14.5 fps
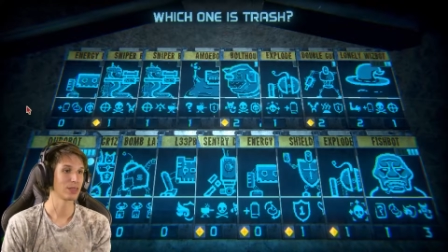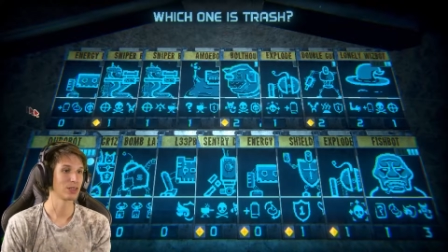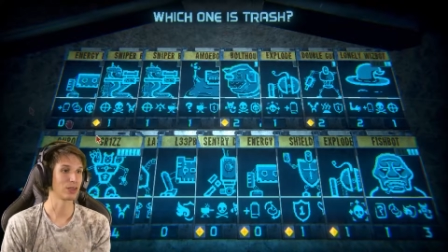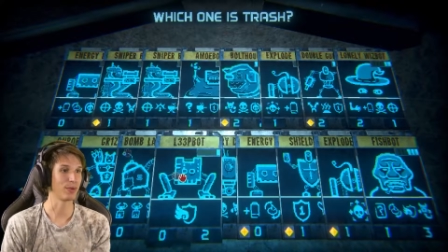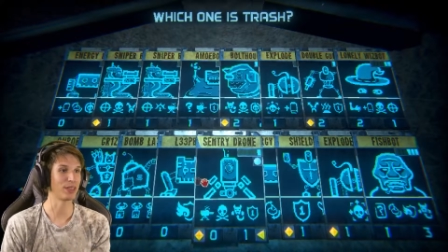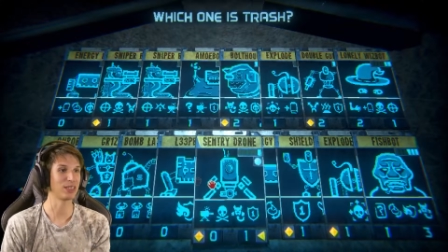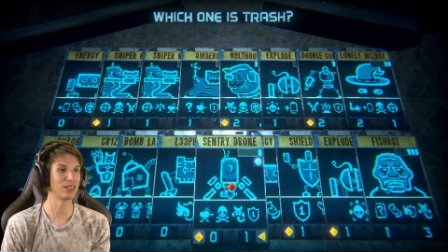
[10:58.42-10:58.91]

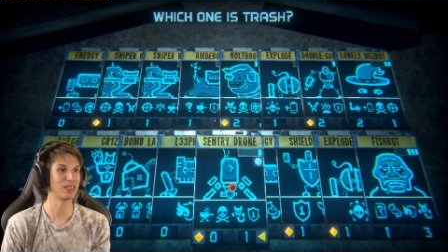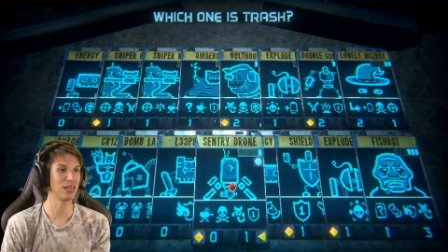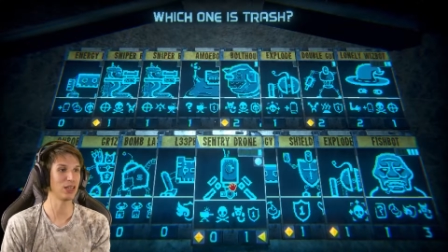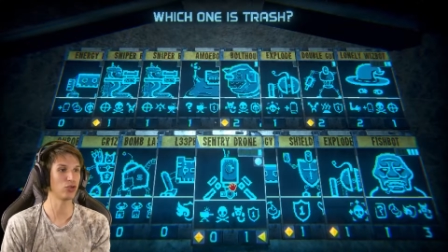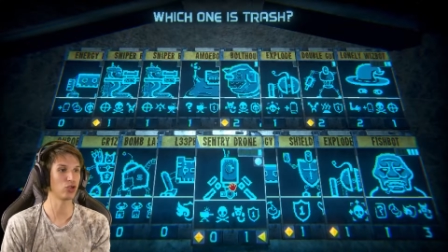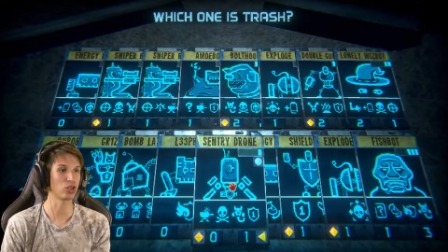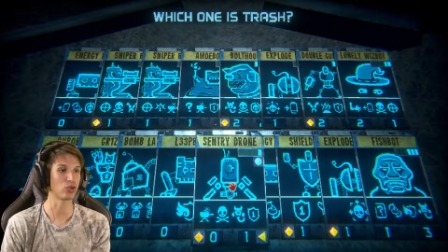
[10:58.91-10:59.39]
So my
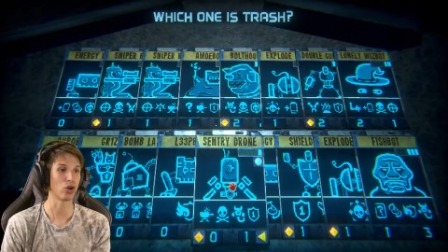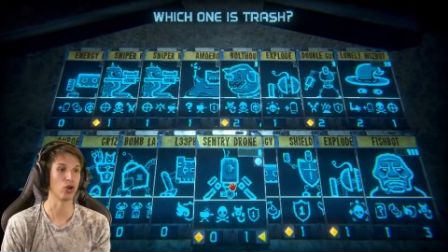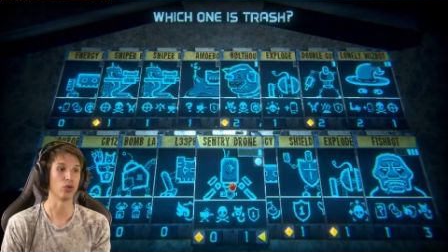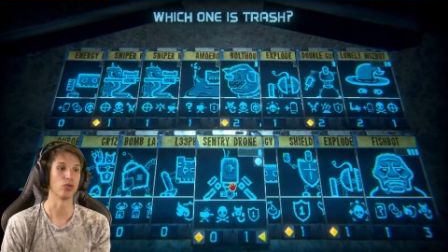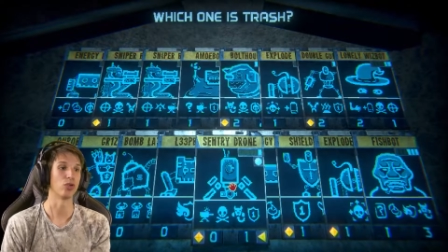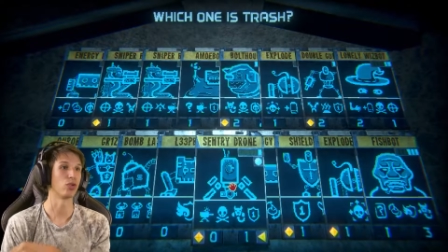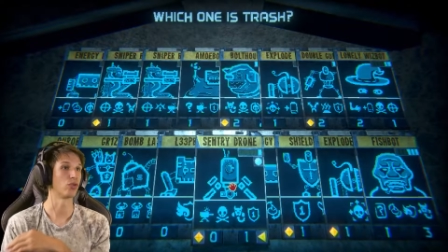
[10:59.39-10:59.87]
sentry
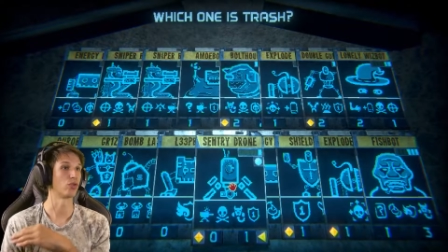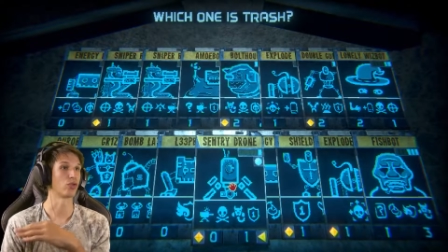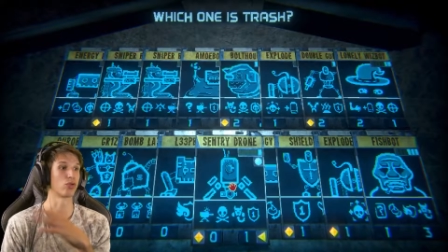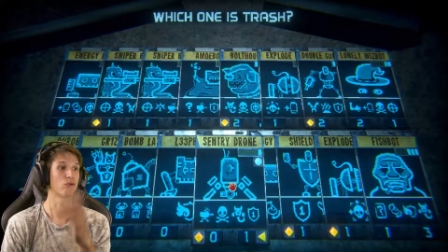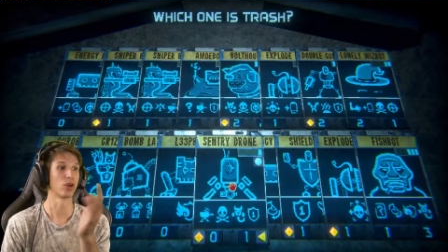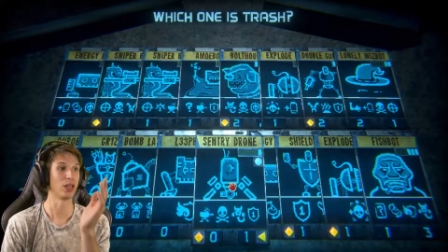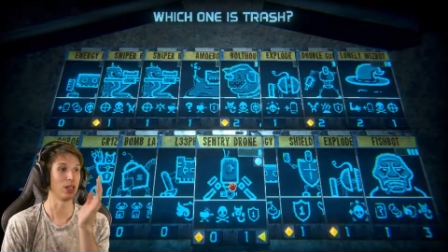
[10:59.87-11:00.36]
drone,
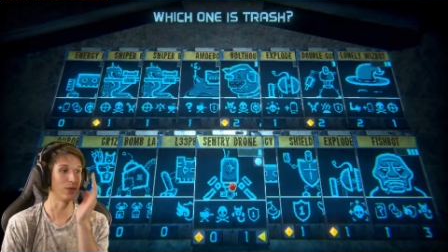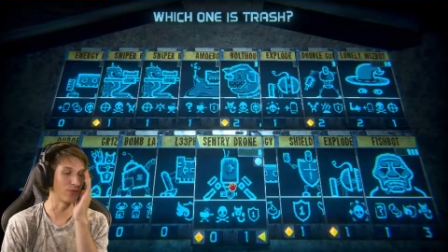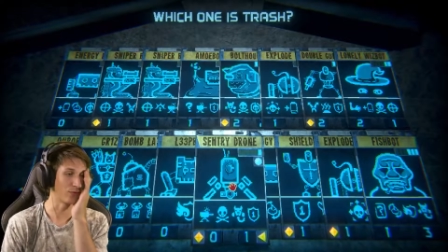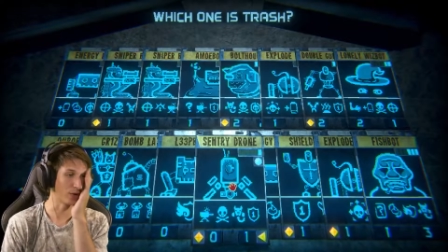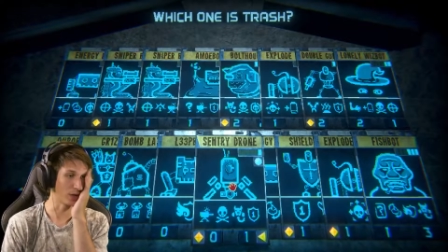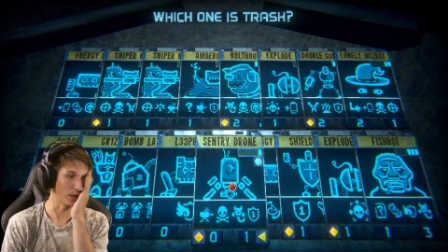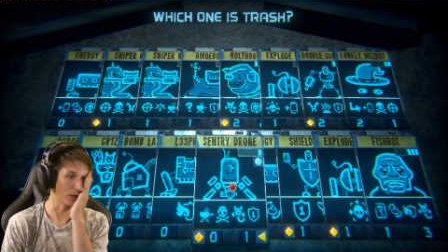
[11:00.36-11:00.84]
really
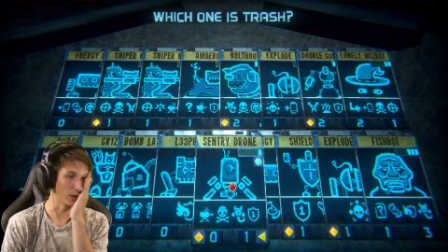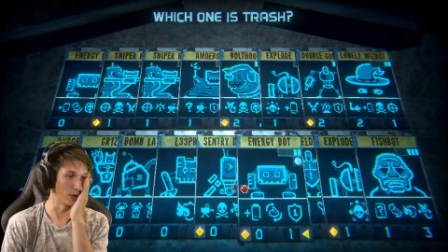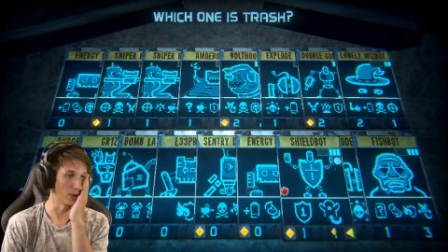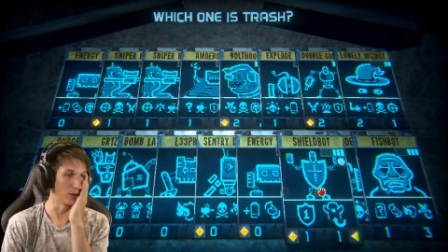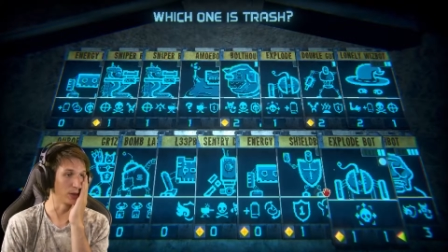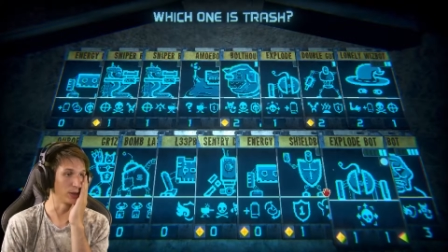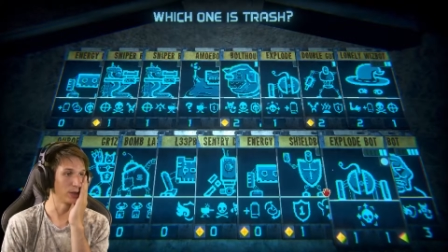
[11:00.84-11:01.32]
freaking
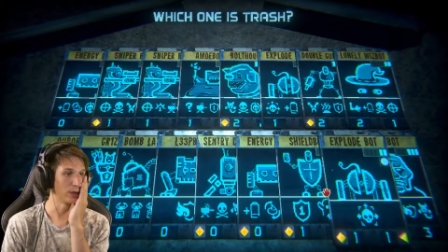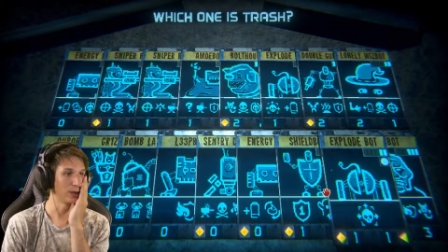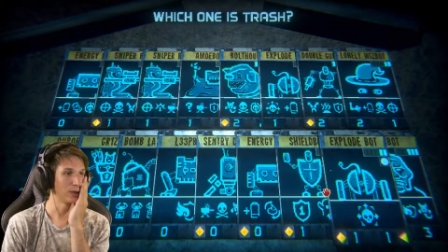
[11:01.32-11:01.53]
good.